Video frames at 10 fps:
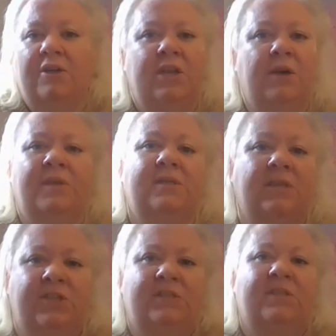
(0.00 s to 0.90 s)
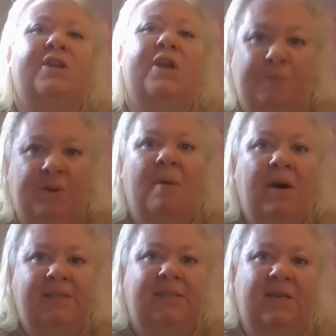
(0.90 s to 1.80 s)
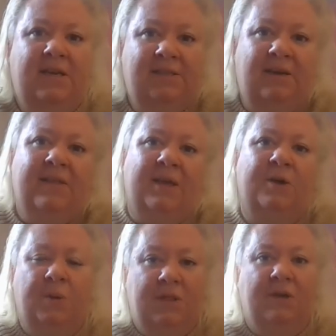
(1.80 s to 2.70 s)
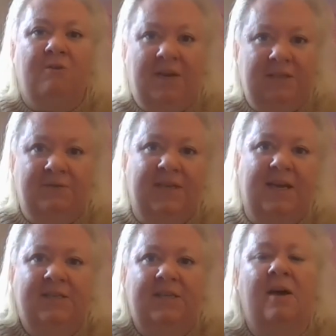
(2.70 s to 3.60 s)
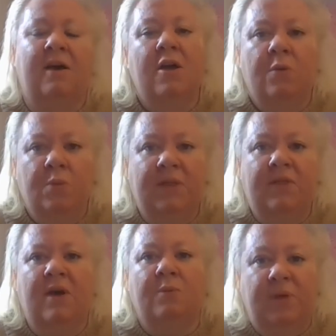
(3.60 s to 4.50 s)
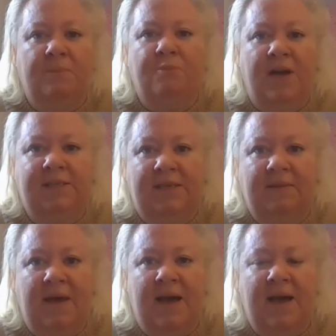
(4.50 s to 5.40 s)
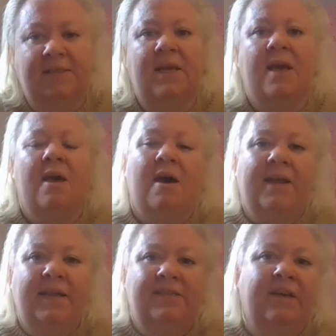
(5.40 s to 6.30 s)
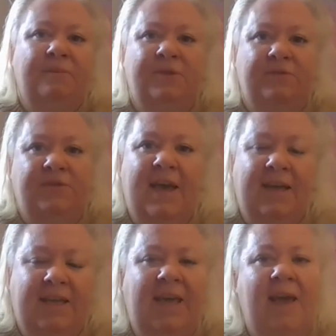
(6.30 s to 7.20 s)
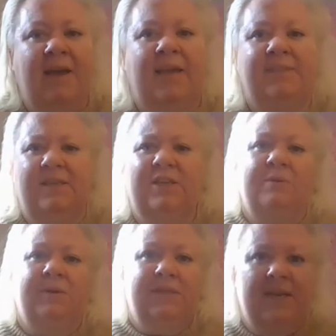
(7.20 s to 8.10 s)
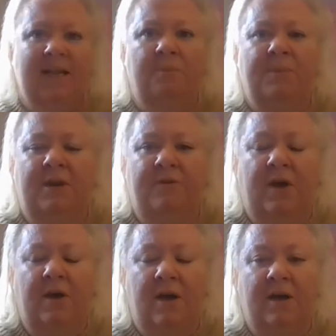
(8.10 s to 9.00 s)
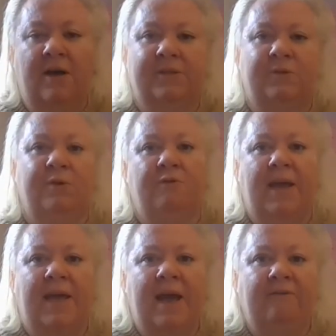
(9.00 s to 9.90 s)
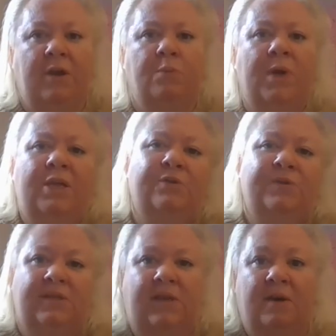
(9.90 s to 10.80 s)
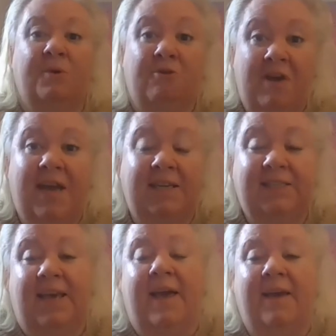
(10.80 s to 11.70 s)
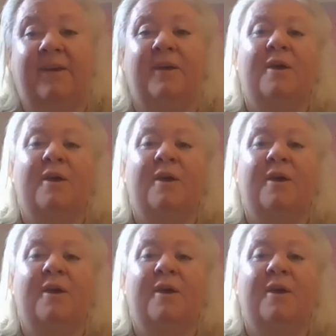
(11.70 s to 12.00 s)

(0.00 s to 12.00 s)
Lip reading: you know, there's just an open-mindedness, I think, with the creative sector, with embracing that. And in terms of tech, yeah, it's, you know, it's a little bit of a sort of grey area. We use a term create tech,